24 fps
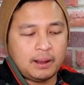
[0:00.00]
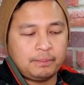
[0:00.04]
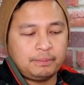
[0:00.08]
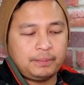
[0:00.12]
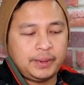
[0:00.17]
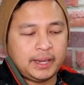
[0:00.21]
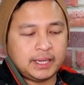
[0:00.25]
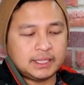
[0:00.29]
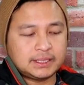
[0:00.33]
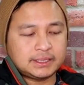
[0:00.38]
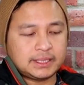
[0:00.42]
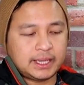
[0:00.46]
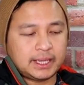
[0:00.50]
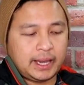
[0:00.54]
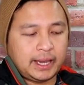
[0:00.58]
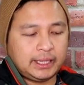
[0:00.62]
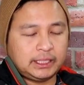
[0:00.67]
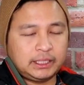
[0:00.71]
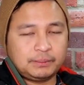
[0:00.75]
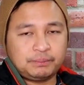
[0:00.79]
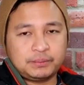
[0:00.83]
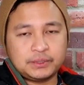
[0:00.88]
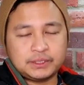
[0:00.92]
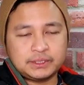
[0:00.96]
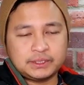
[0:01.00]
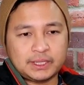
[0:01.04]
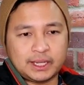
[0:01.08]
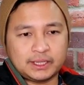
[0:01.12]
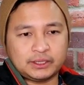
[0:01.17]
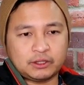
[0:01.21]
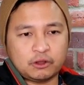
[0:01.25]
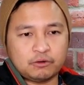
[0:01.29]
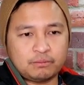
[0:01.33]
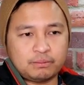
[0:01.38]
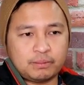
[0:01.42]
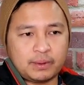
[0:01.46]
pays
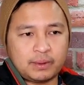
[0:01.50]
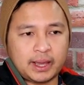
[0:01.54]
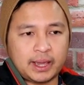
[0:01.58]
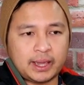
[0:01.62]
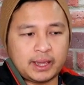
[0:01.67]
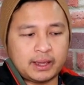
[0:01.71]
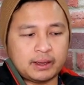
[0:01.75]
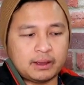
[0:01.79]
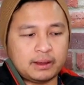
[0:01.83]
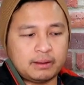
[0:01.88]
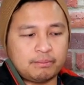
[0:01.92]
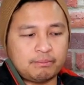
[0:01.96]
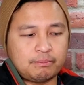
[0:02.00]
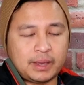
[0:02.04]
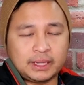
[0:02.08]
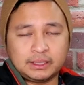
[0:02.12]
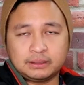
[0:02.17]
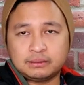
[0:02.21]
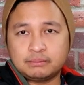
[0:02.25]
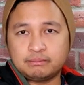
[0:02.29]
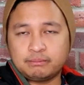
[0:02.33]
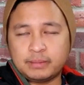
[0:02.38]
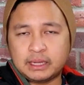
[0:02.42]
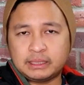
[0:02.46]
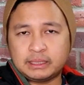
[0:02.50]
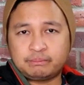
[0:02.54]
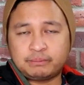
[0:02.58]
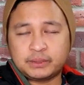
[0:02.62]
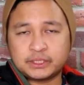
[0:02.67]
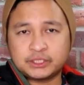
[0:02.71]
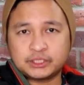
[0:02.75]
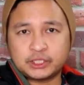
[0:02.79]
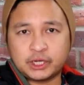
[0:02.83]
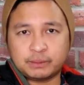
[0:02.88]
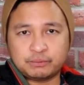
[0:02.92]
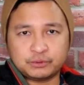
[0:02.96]
80% of my med
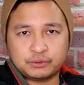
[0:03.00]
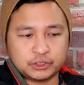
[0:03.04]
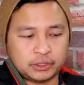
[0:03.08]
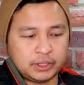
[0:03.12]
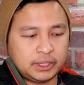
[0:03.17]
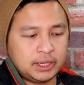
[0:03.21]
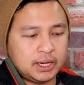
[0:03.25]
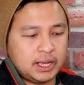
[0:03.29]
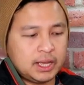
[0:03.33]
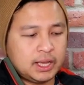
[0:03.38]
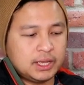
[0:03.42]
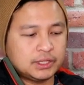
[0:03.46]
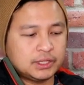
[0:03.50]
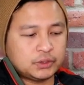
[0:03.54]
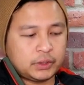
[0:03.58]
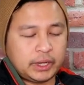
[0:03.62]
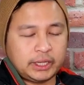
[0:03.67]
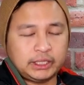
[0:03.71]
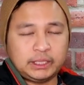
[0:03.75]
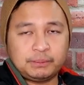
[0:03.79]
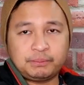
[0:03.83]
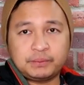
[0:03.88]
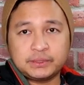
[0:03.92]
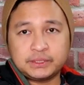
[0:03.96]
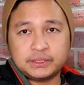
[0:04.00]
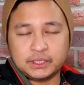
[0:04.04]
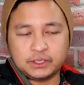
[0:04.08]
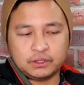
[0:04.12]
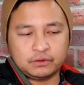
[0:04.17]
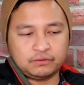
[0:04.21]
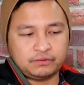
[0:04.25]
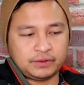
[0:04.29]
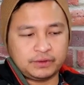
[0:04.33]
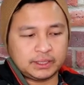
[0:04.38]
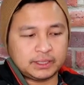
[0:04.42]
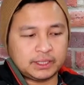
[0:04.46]
prescription. So 80%
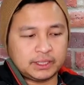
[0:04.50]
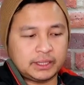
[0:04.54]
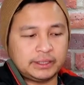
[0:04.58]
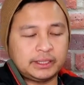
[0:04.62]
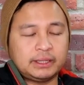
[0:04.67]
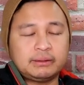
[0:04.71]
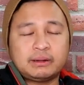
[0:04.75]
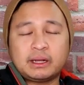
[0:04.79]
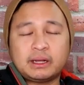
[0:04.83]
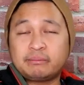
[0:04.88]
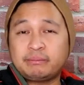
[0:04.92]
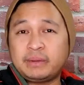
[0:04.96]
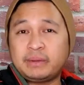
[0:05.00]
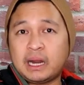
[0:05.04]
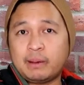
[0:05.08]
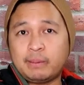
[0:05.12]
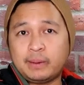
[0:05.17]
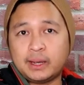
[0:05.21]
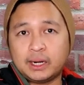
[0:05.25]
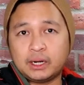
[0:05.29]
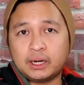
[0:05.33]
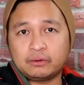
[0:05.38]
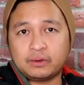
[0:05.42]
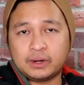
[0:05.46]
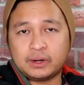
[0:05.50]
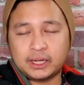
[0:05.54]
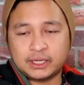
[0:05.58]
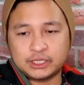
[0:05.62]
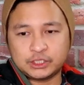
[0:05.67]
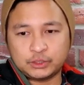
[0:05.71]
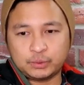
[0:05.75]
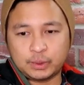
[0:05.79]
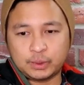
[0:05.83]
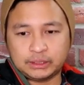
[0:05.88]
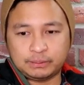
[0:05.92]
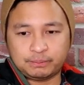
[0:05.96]
of it. And then ang binabayaran ko lang
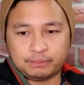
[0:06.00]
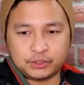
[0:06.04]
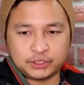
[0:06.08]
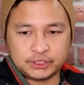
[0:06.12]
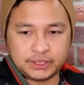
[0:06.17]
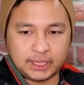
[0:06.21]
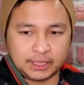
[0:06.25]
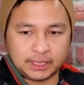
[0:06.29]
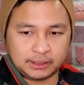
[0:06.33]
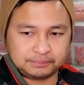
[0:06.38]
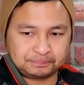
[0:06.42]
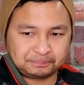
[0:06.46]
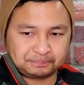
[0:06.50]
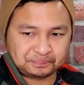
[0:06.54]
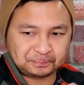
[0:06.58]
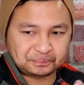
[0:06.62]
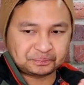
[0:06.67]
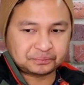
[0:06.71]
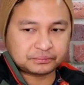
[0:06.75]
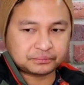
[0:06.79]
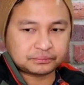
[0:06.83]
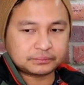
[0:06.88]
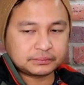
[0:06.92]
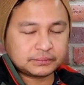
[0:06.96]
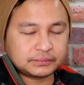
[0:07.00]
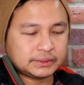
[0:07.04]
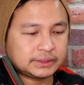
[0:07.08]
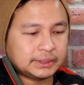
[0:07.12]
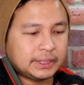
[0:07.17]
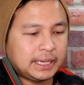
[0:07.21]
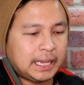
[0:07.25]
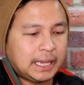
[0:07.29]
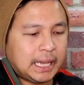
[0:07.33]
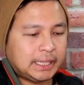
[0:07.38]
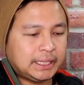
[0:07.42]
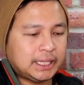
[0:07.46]
is 20%.
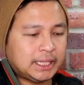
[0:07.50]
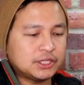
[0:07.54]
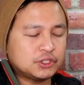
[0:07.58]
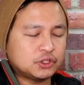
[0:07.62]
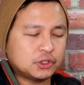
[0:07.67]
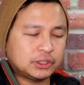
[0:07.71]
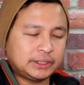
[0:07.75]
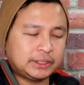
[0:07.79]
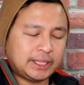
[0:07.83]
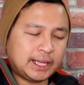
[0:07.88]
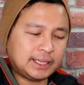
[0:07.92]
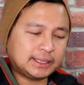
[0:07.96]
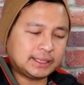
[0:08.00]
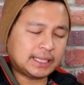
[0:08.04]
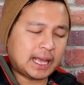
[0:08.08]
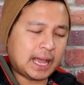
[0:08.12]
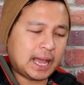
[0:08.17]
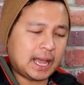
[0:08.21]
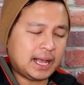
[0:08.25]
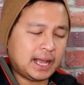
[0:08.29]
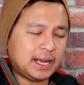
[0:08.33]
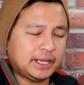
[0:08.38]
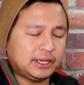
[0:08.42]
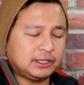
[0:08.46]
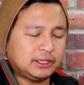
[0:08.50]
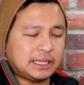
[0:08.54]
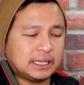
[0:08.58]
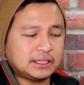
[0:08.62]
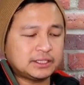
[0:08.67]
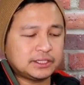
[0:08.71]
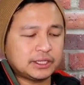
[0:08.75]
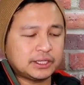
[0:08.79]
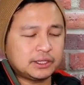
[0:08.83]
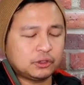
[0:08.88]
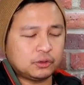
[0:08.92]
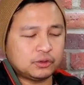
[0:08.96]
And then so dental,
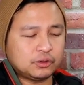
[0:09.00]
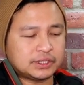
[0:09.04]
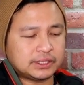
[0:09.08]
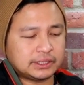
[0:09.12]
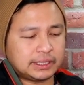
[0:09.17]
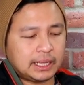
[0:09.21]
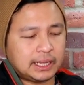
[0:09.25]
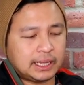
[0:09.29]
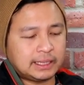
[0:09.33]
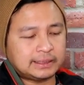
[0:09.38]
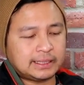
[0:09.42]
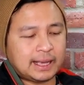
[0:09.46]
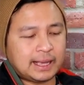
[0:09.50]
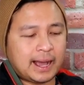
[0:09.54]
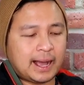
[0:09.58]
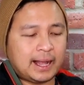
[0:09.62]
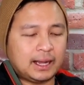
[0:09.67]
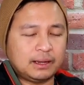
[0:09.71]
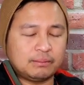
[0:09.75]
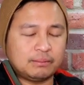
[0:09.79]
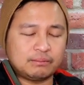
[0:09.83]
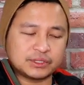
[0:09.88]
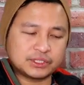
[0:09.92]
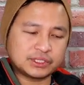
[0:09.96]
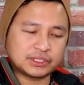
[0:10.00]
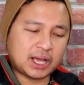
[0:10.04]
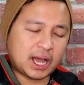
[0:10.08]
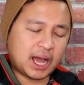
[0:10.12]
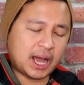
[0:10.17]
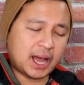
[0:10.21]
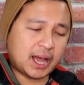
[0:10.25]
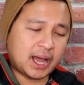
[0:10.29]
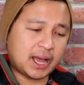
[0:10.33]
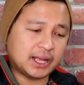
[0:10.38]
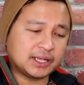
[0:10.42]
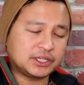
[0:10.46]
that includes dental,
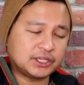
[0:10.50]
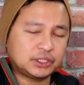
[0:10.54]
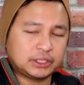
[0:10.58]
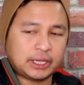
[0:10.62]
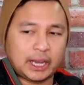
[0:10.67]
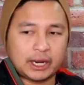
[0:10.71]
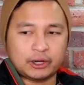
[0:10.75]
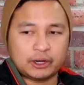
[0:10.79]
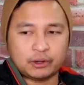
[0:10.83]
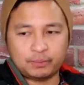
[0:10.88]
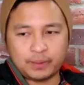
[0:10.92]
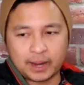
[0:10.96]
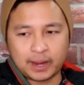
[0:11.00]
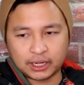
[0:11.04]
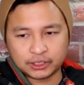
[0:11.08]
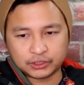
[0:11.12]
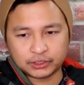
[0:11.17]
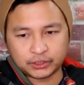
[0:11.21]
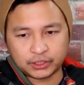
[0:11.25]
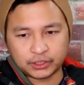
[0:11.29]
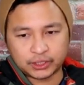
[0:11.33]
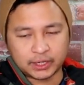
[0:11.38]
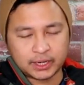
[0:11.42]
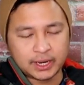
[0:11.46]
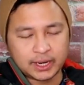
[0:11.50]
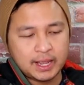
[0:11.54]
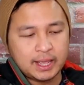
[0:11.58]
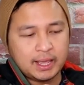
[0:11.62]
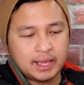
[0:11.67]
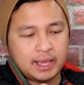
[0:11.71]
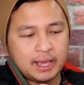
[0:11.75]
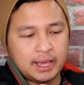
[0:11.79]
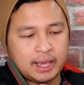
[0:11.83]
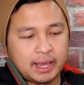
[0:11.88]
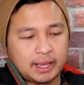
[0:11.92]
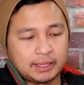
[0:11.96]
massage, chiropractor,
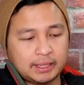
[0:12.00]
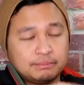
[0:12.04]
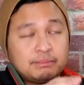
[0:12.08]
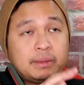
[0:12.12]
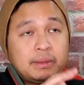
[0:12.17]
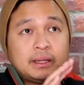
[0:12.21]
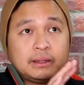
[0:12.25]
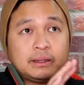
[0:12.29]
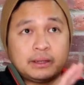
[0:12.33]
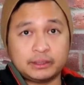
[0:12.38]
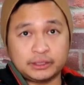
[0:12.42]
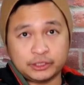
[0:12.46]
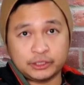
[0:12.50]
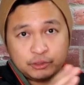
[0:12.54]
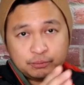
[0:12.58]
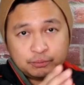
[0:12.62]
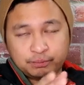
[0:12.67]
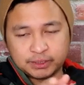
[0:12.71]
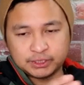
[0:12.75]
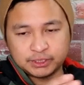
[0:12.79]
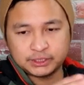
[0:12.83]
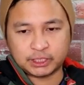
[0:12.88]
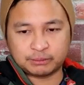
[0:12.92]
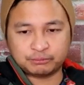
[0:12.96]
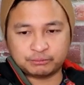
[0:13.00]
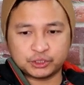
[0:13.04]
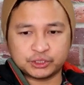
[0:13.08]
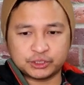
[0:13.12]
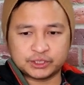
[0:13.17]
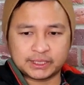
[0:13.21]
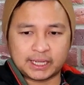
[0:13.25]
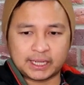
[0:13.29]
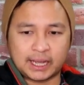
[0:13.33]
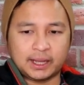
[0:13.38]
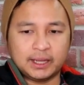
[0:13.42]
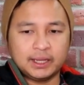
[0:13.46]
and yung
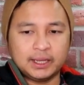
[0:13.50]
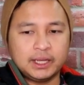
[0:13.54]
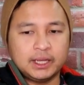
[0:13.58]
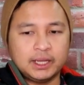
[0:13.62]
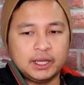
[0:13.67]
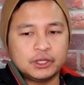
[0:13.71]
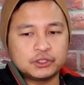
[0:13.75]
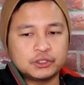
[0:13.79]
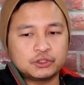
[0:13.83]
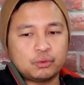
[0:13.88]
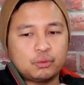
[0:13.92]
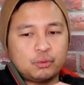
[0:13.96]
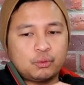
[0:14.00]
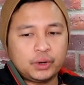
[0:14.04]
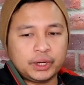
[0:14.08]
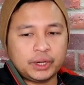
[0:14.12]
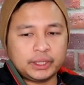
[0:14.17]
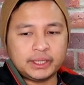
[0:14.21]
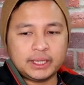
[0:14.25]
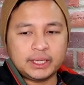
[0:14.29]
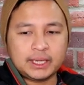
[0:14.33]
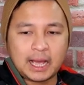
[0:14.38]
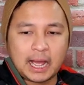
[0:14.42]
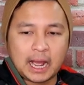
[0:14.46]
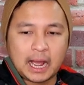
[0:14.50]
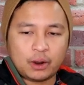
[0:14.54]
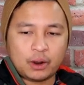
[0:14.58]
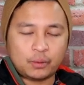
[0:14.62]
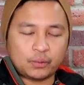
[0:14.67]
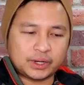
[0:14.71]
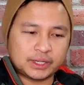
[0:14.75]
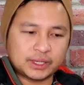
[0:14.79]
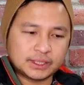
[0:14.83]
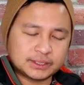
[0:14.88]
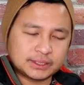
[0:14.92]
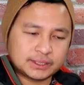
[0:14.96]
prescriptions nga. So working
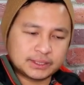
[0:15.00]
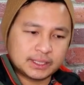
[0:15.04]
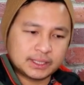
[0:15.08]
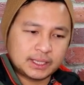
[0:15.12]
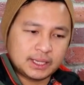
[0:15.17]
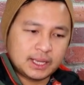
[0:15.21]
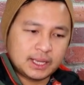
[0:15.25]
hours